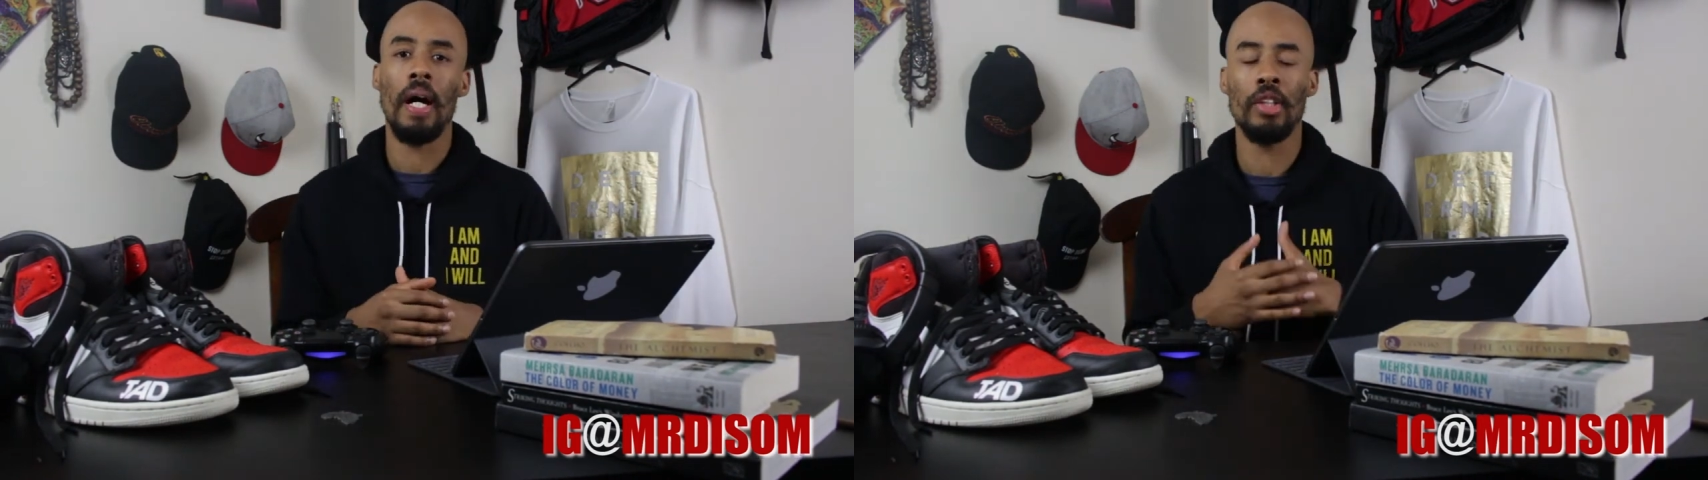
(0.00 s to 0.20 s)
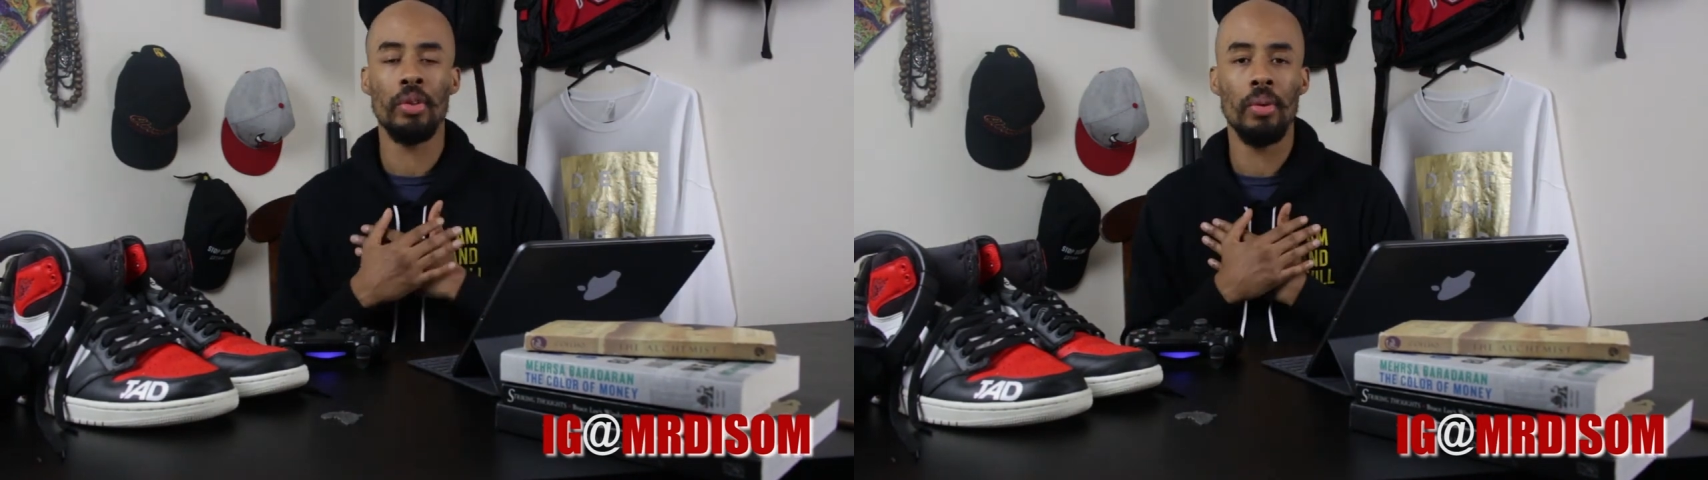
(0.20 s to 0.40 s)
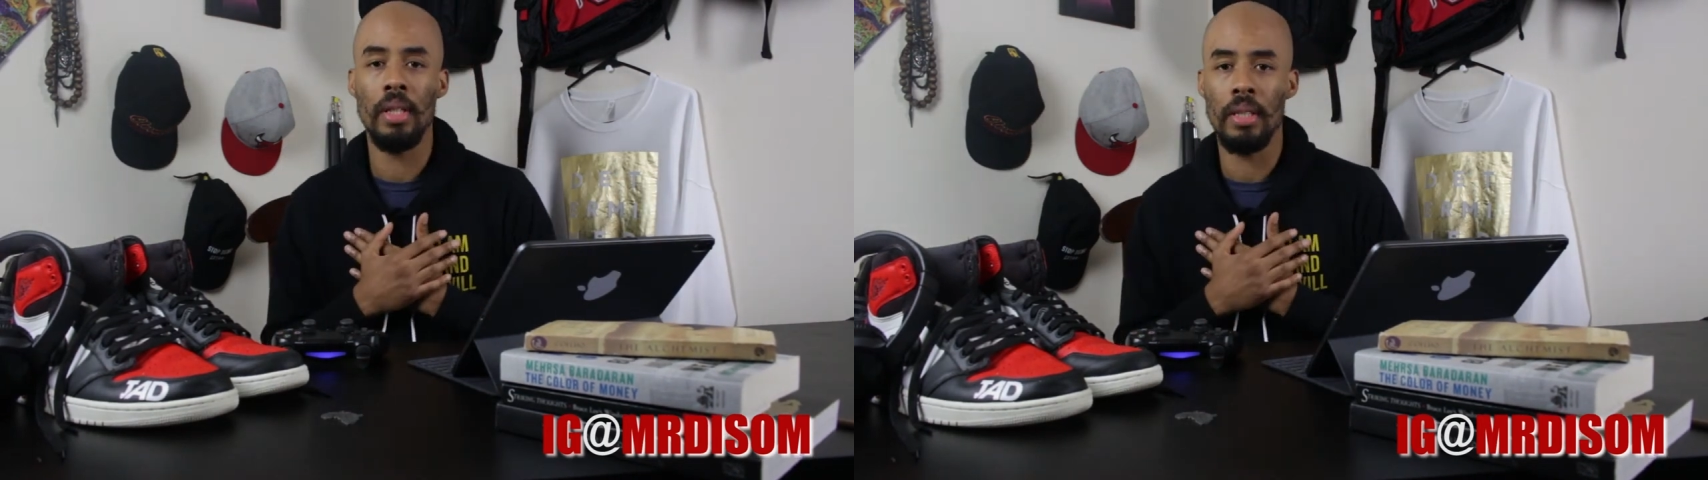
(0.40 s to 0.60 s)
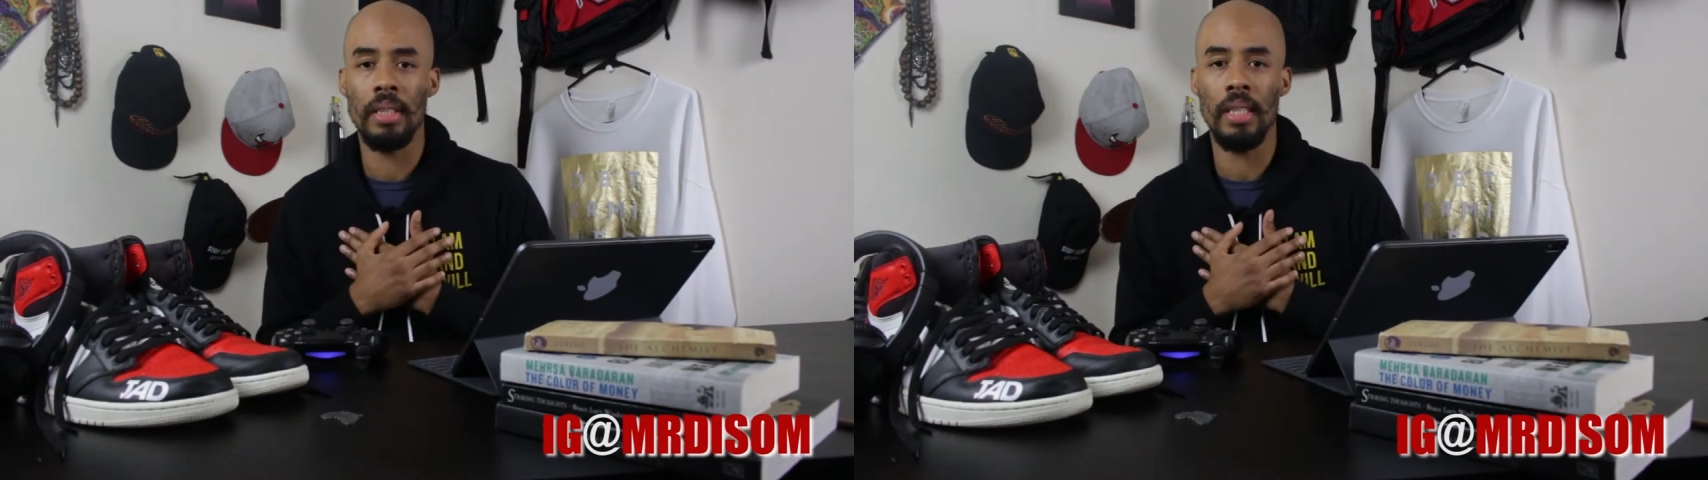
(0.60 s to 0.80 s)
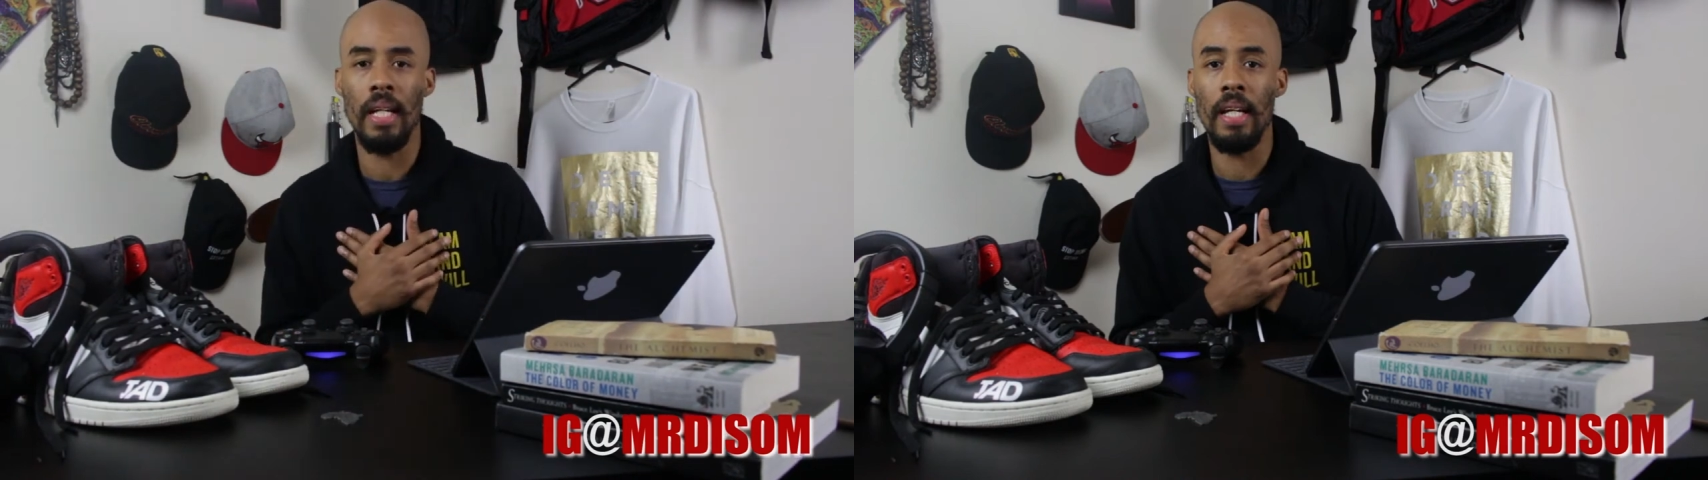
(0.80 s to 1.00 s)
I truly
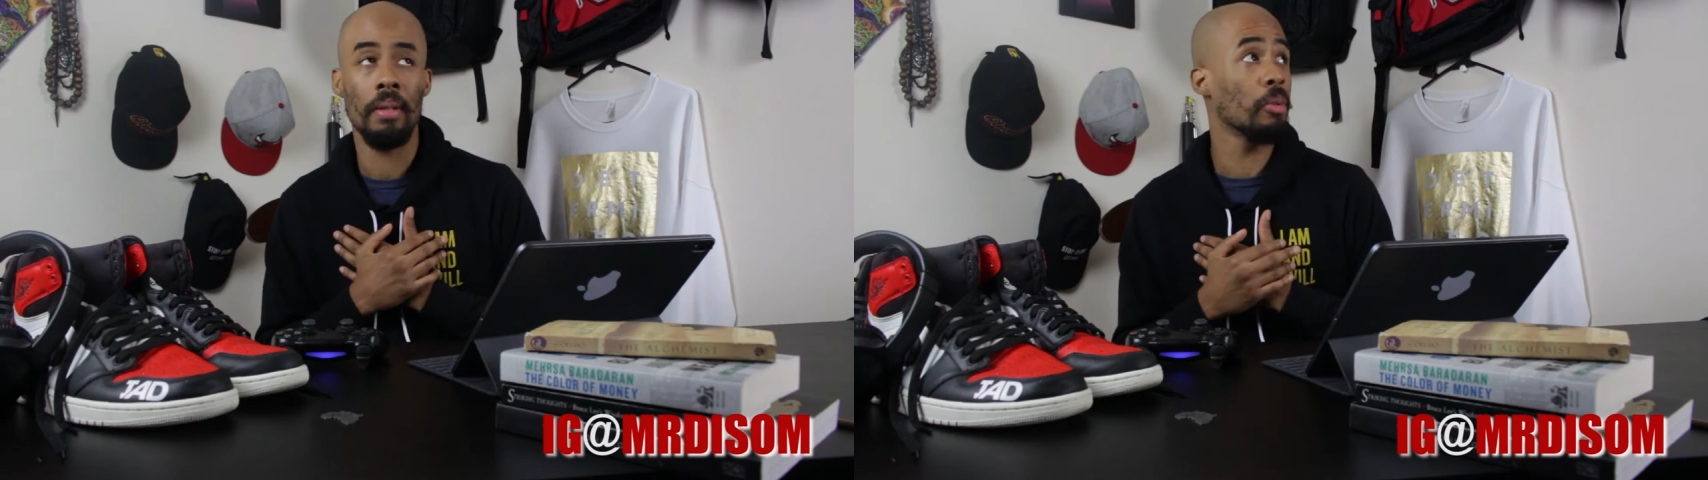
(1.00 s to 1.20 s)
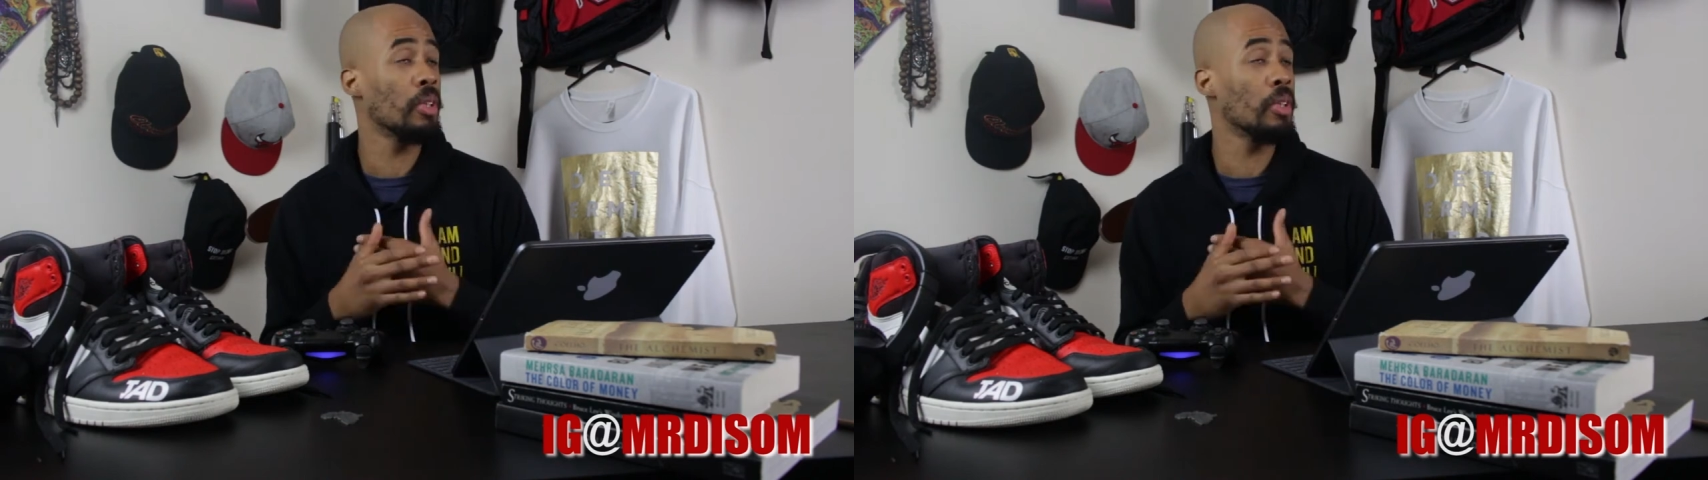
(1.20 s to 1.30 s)
understand.